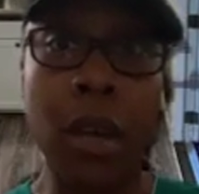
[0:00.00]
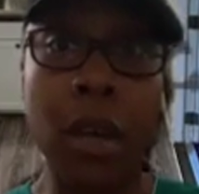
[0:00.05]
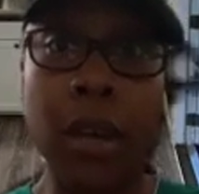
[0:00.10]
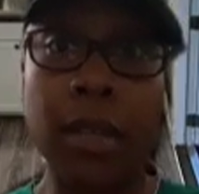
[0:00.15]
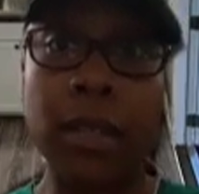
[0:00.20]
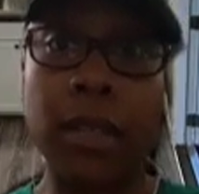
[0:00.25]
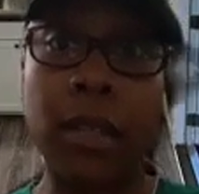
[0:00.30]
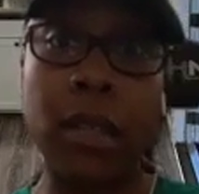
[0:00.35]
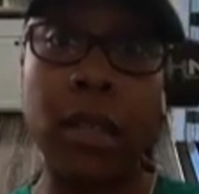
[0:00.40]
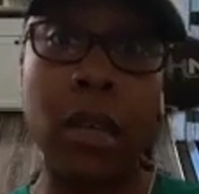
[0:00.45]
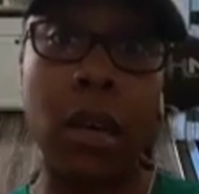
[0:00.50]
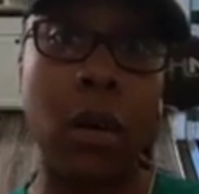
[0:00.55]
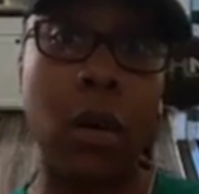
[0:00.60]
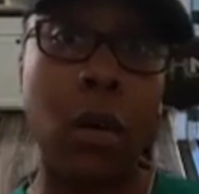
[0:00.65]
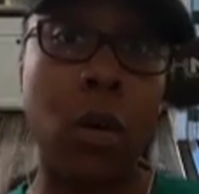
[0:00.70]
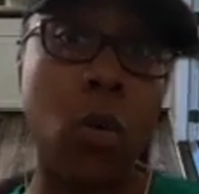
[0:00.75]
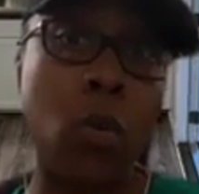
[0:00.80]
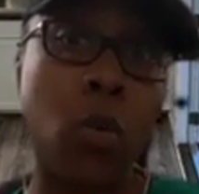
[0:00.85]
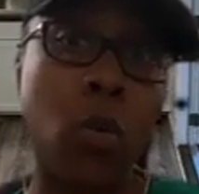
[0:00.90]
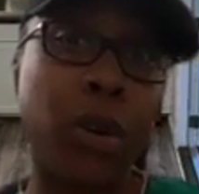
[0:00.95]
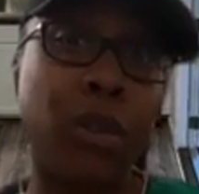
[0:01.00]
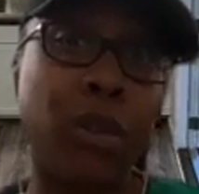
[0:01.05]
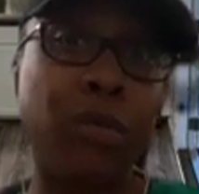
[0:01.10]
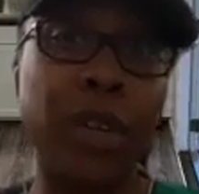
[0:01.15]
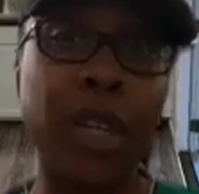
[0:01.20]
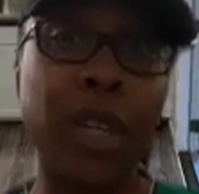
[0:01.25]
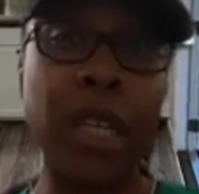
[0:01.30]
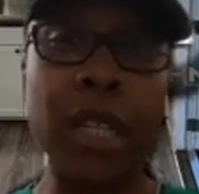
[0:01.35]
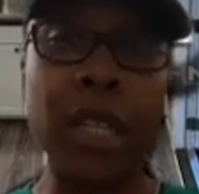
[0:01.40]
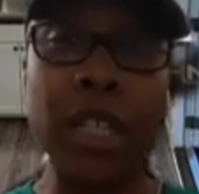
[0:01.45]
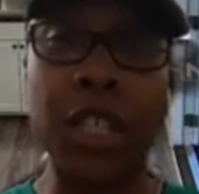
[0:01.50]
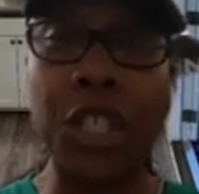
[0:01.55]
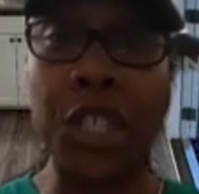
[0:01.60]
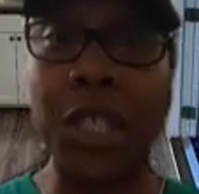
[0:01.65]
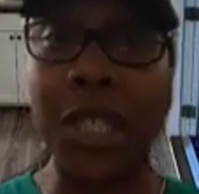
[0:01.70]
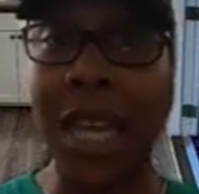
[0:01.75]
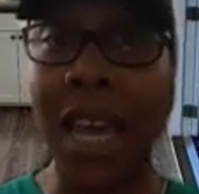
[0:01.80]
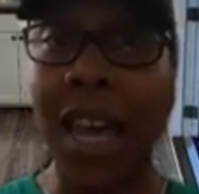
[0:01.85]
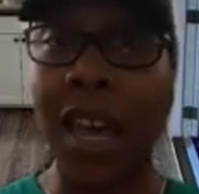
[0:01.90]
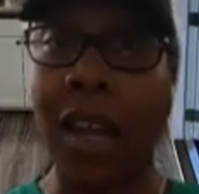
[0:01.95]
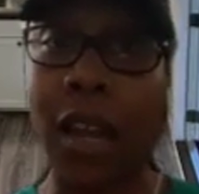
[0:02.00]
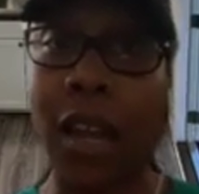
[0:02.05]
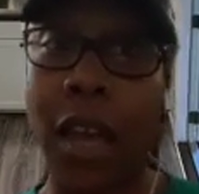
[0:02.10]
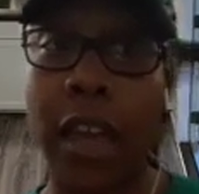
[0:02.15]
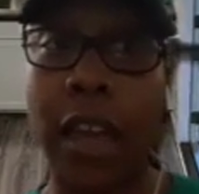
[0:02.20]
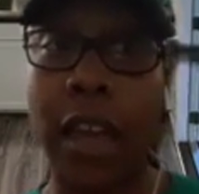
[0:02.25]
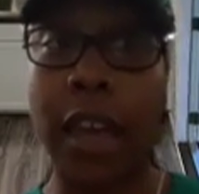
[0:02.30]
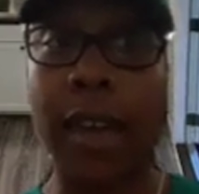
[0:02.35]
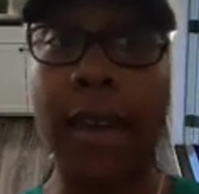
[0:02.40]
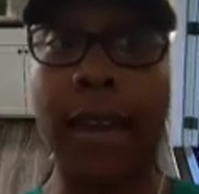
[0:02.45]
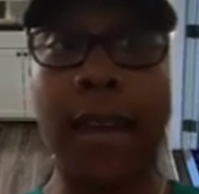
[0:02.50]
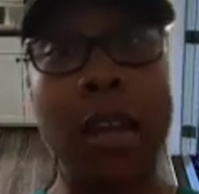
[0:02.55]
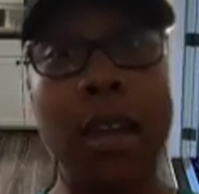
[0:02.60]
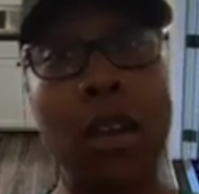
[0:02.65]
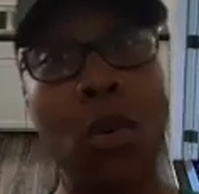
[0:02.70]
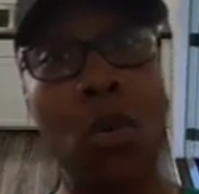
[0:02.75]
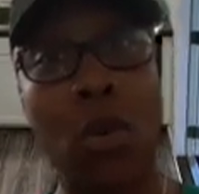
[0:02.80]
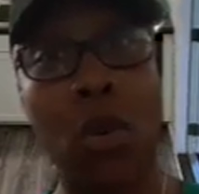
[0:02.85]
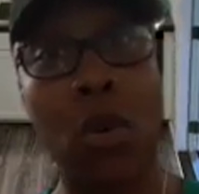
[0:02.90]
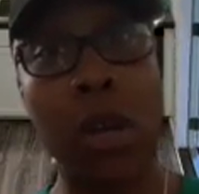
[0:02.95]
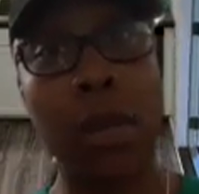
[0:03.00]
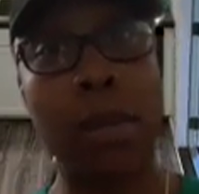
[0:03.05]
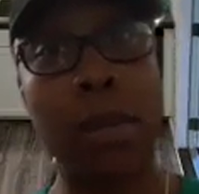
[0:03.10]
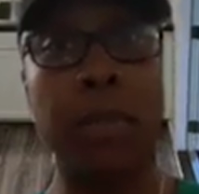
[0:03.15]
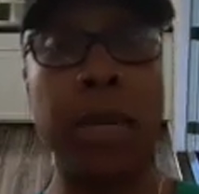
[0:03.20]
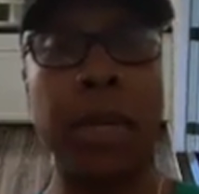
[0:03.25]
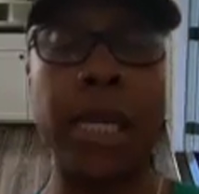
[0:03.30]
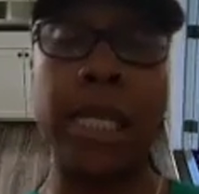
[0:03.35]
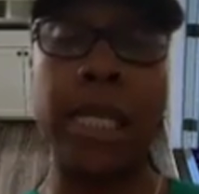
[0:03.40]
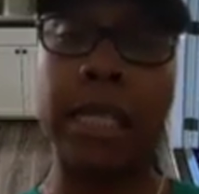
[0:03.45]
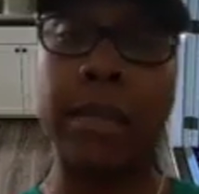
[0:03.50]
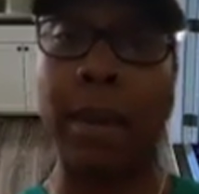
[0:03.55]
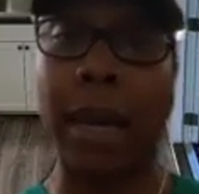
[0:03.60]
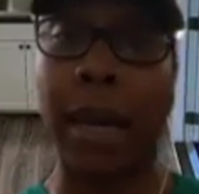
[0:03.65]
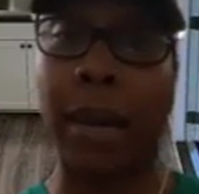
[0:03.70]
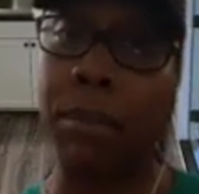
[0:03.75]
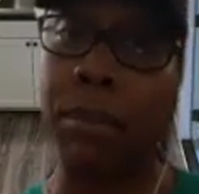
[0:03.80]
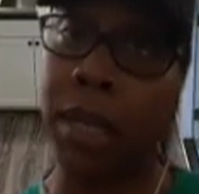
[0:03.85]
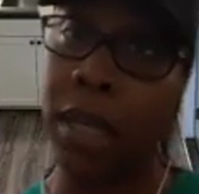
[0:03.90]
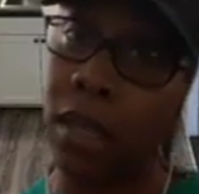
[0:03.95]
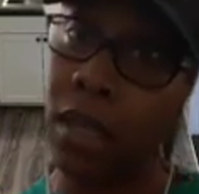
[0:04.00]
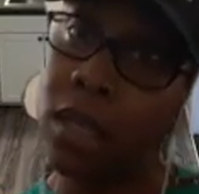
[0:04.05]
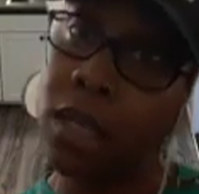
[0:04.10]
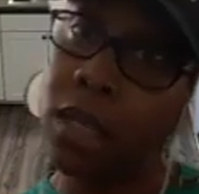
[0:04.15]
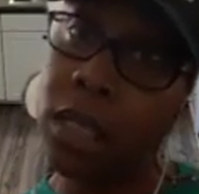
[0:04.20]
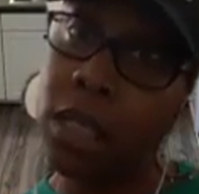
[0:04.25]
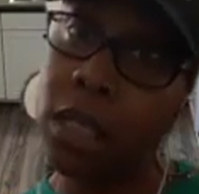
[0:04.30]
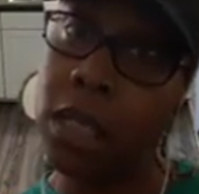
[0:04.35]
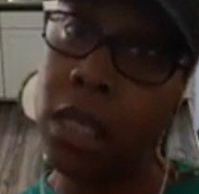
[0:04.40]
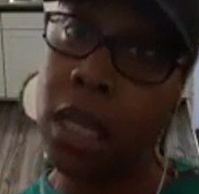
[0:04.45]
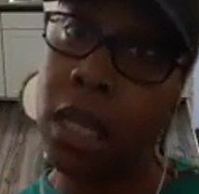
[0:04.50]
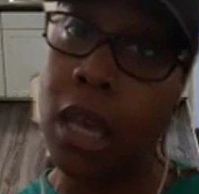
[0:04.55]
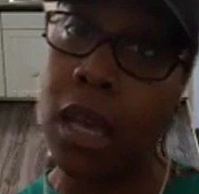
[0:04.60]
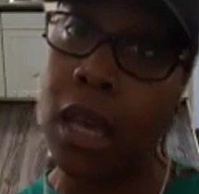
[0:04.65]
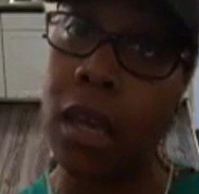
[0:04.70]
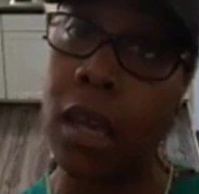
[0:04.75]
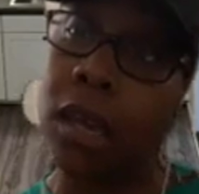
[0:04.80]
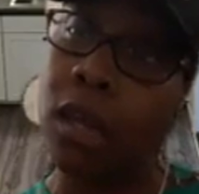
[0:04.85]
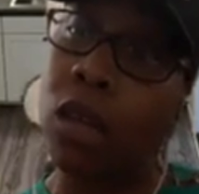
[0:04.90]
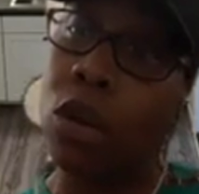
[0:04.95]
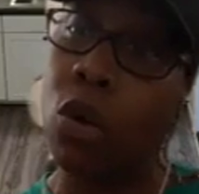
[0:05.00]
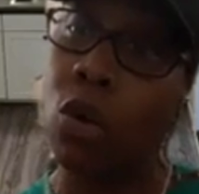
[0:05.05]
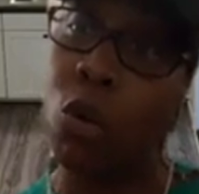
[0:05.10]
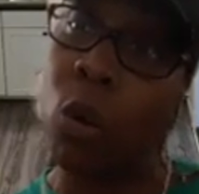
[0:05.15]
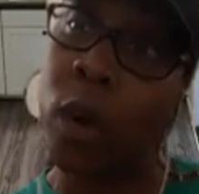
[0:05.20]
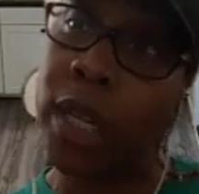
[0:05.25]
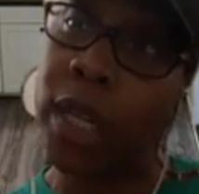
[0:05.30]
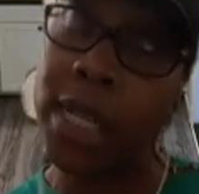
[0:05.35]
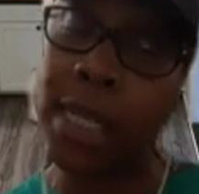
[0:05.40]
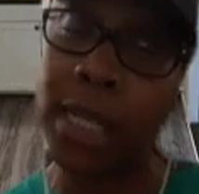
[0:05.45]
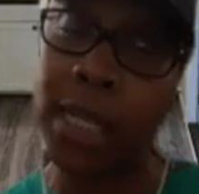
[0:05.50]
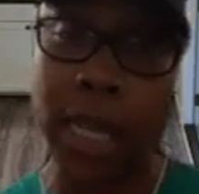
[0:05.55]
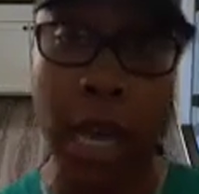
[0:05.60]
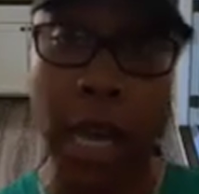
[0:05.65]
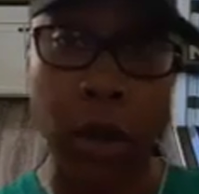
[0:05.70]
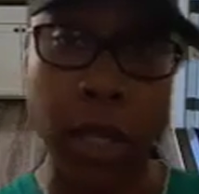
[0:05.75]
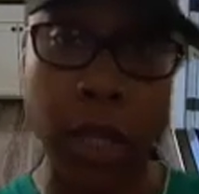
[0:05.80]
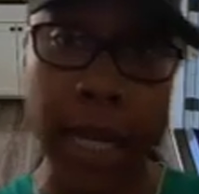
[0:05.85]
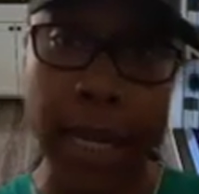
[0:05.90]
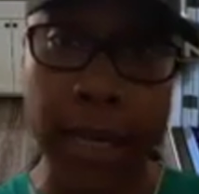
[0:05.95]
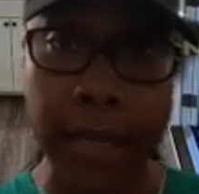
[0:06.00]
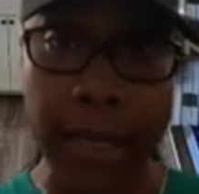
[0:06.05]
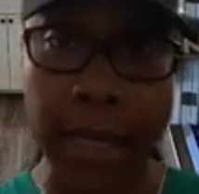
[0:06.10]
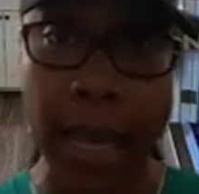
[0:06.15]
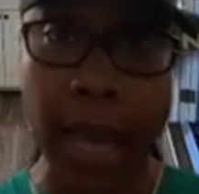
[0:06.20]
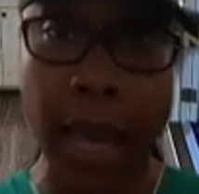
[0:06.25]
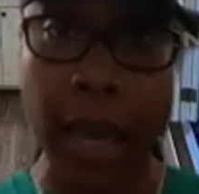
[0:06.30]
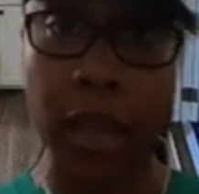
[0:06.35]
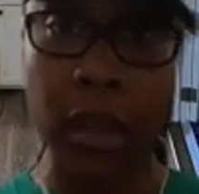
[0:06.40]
So we're really just kind of adding on piece by piece, and no one has yelled at us yet.